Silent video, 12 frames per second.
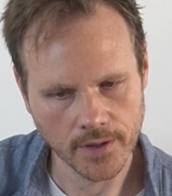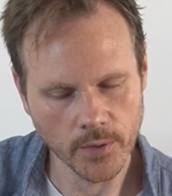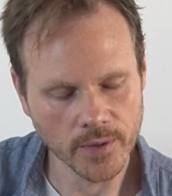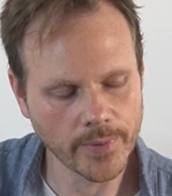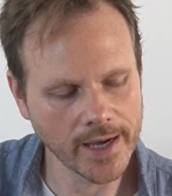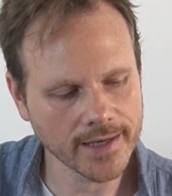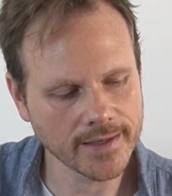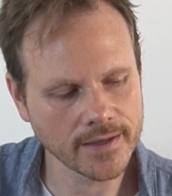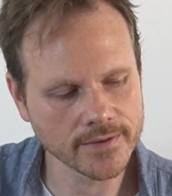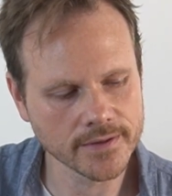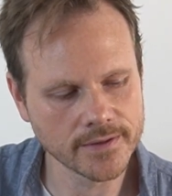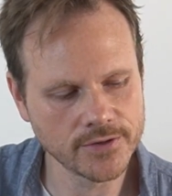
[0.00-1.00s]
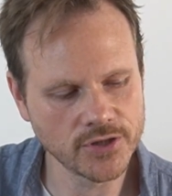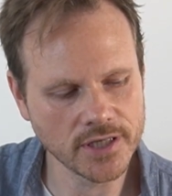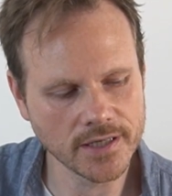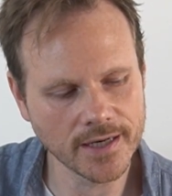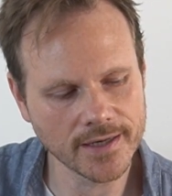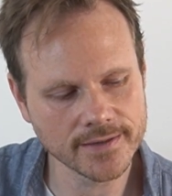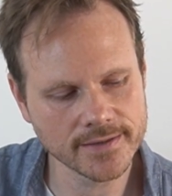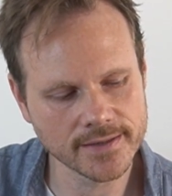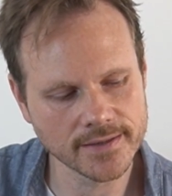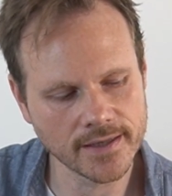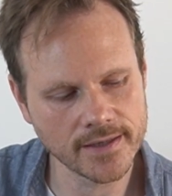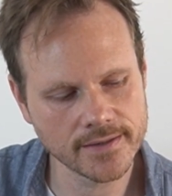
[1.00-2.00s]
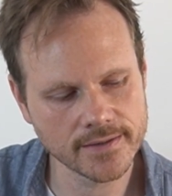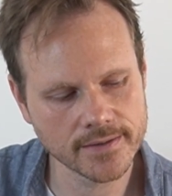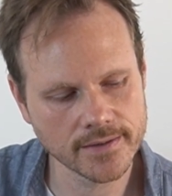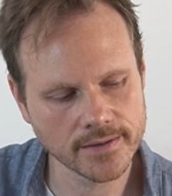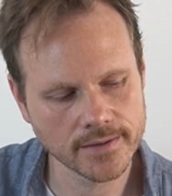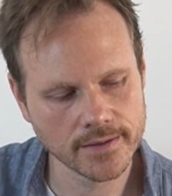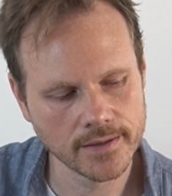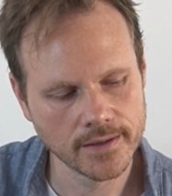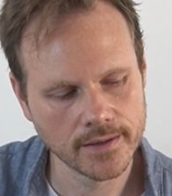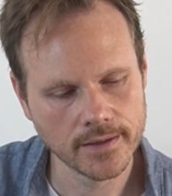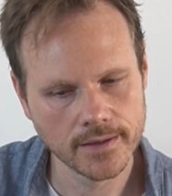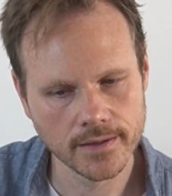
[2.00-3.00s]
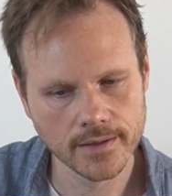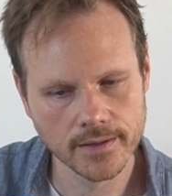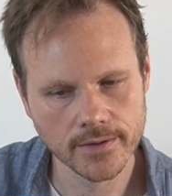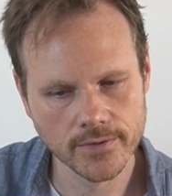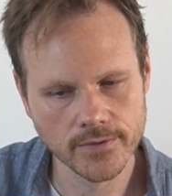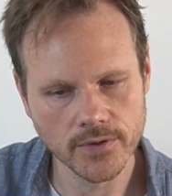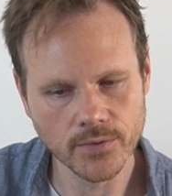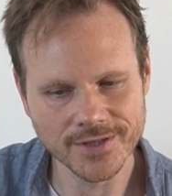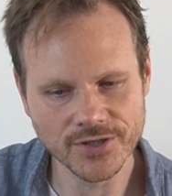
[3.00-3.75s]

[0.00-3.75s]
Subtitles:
going back down to the G9 sus, to a